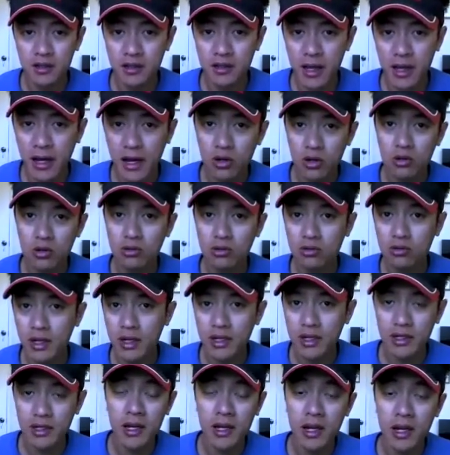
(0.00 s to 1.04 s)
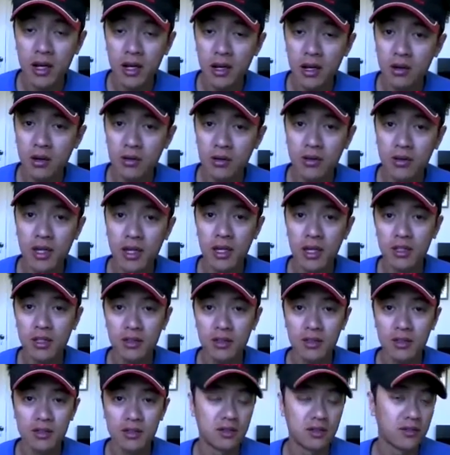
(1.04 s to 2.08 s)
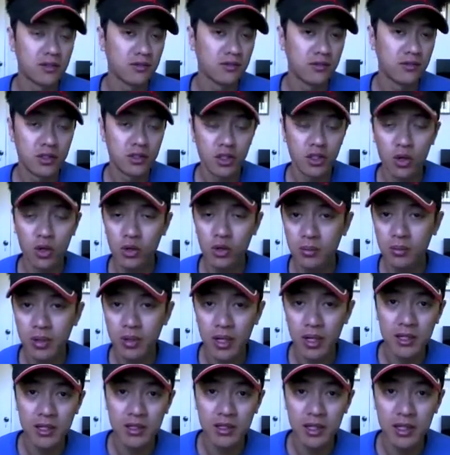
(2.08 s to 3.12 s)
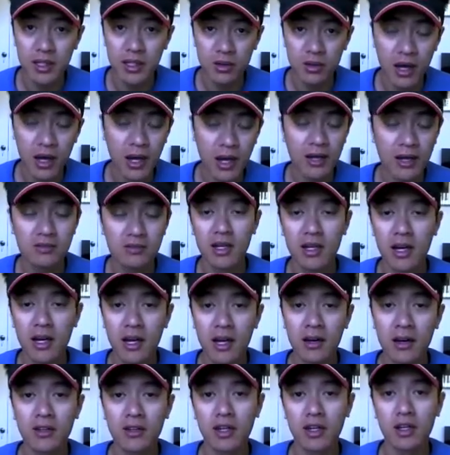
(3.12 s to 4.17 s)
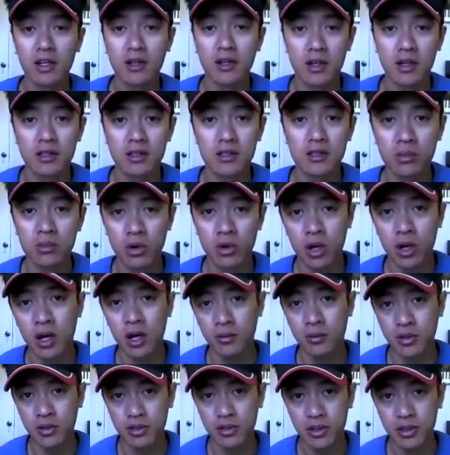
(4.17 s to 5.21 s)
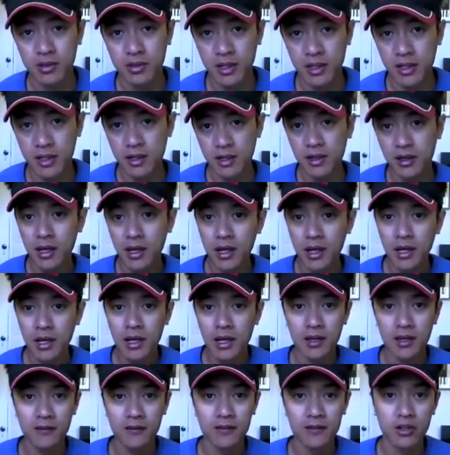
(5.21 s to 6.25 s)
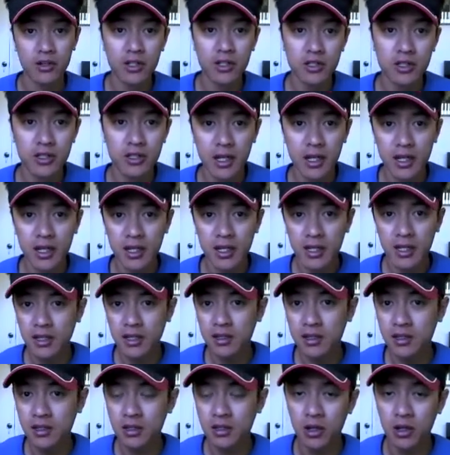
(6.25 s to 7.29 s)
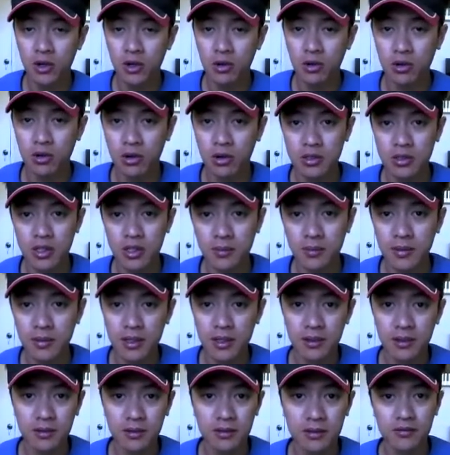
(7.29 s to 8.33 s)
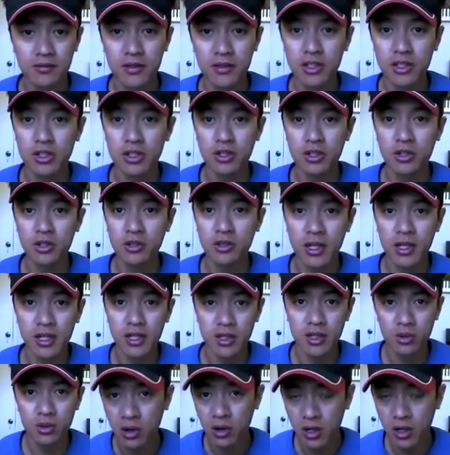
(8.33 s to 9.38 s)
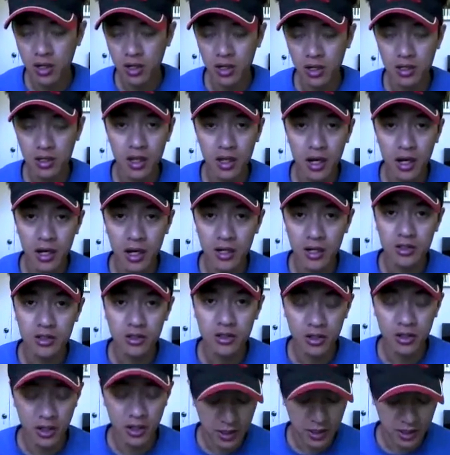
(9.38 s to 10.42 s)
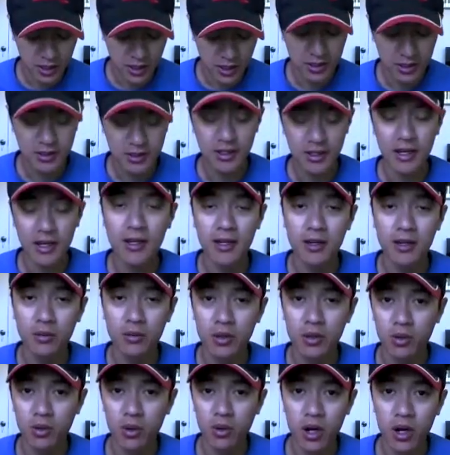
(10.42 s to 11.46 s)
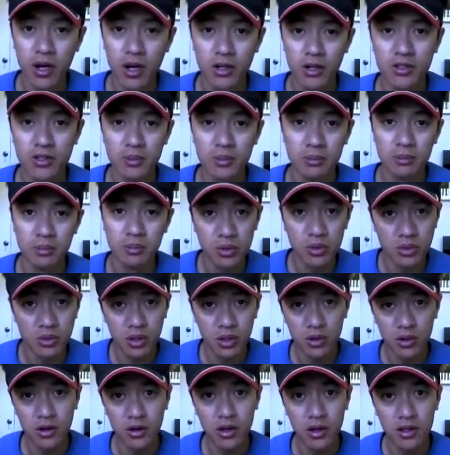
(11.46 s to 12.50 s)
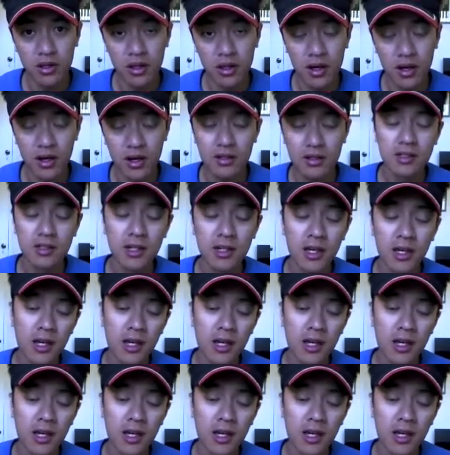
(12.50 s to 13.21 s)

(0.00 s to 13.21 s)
out right now that it's so compelling that you have to have like a custom ROM or something, if there isn't any, you know, something feature that you want unlocked or anything like that and it requires a bootloader unlocked,